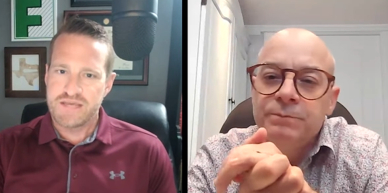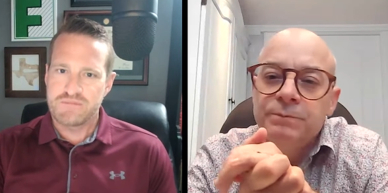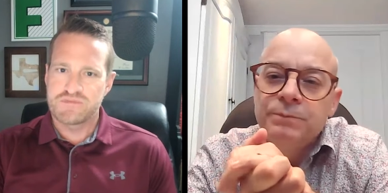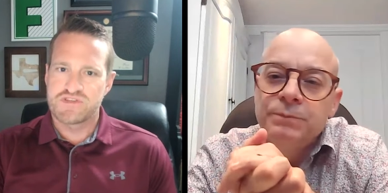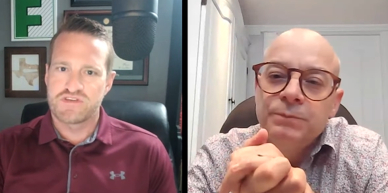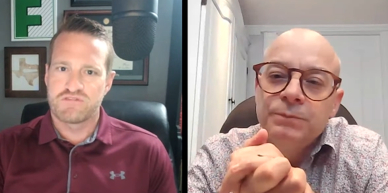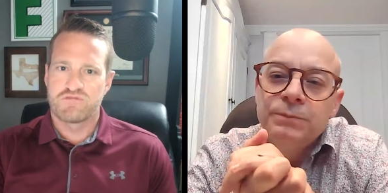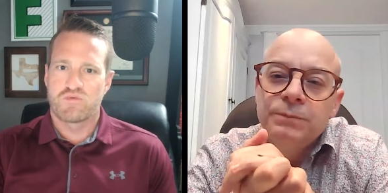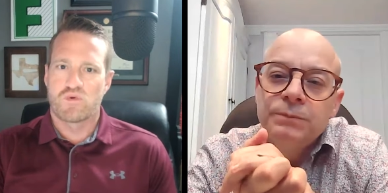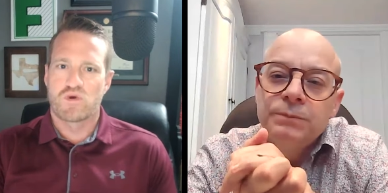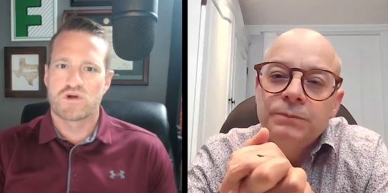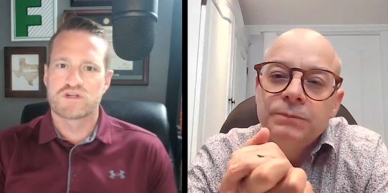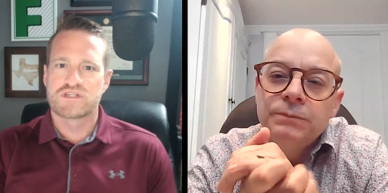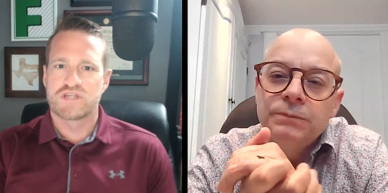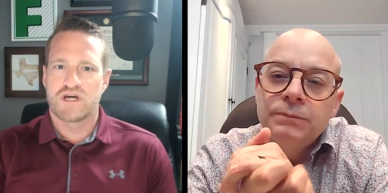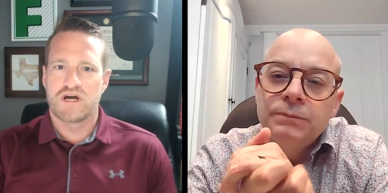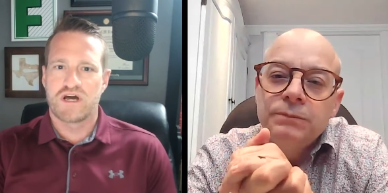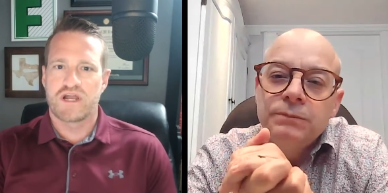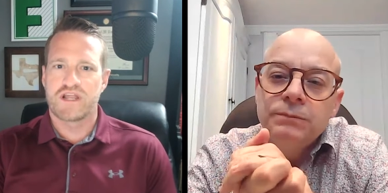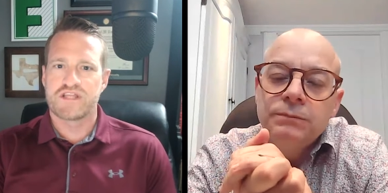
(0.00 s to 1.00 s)
Speaker 1: teams have
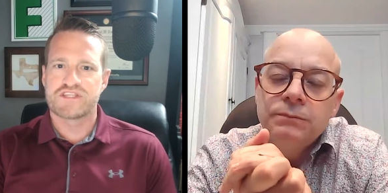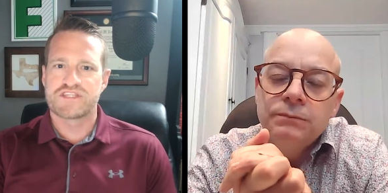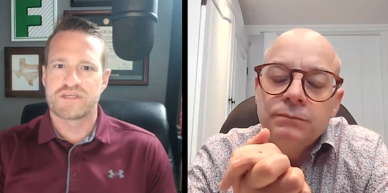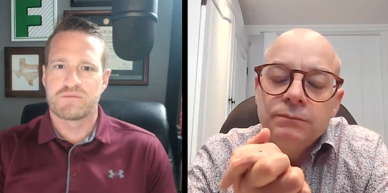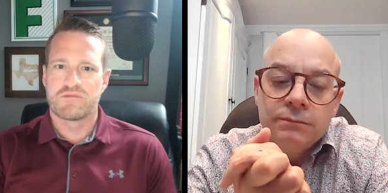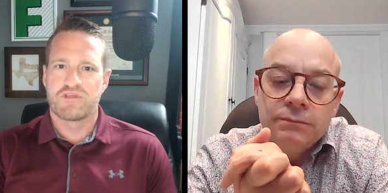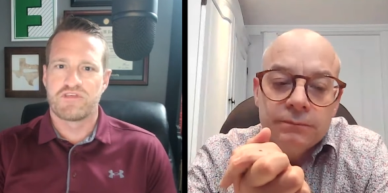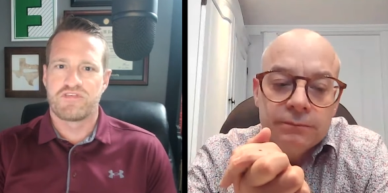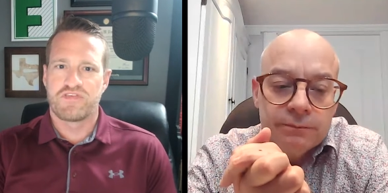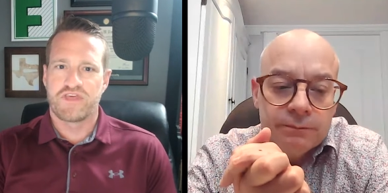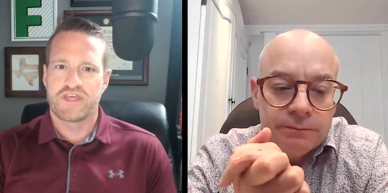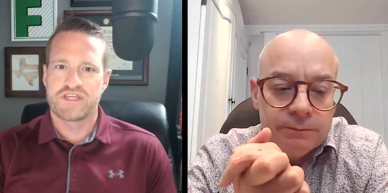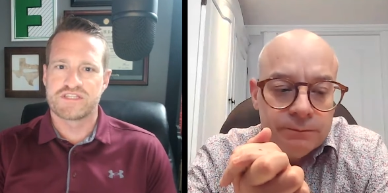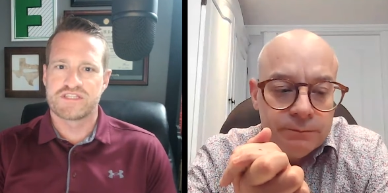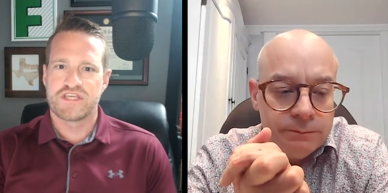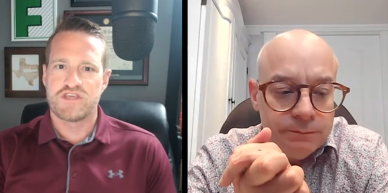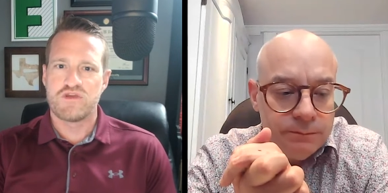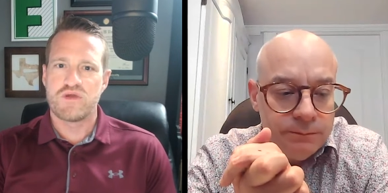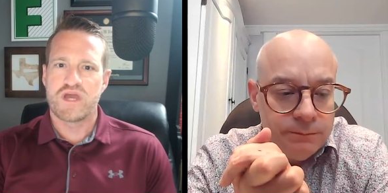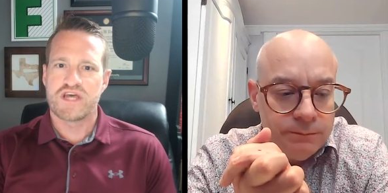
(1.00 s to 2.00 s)
worked on, and some of the
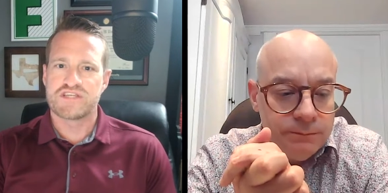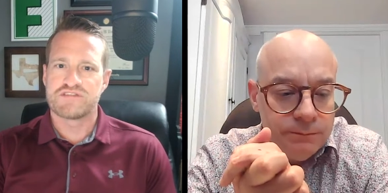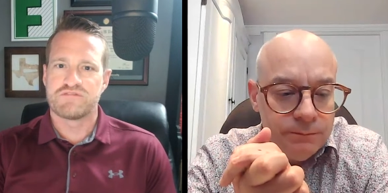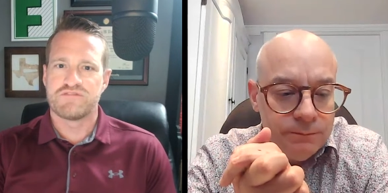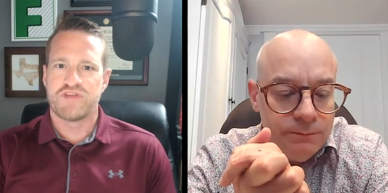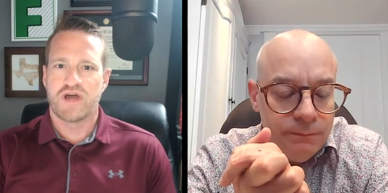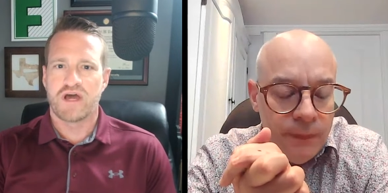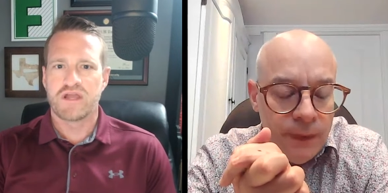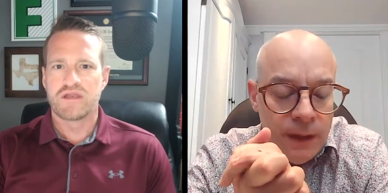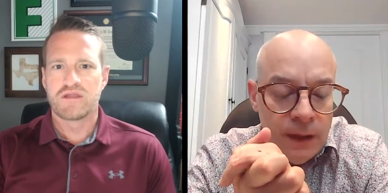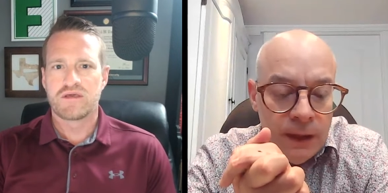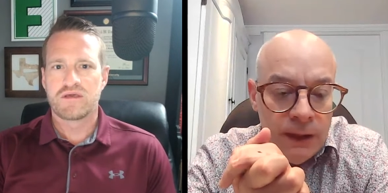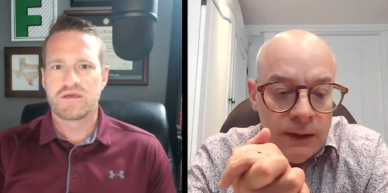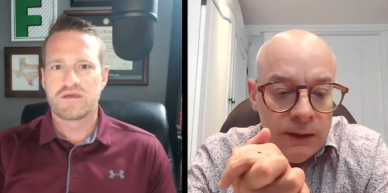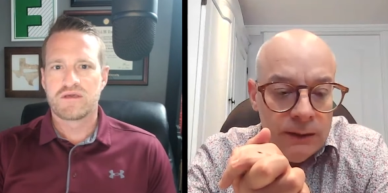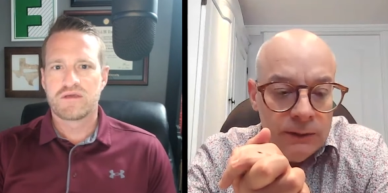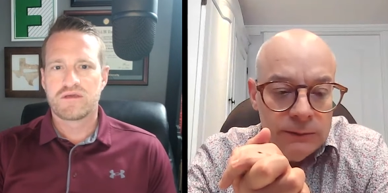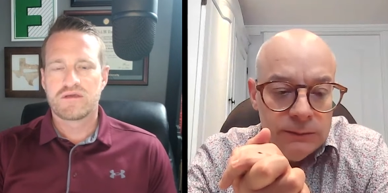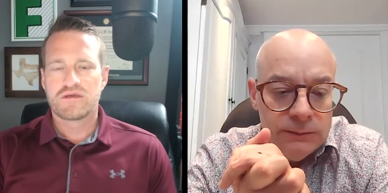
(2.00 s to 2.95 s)
things that you guys have done?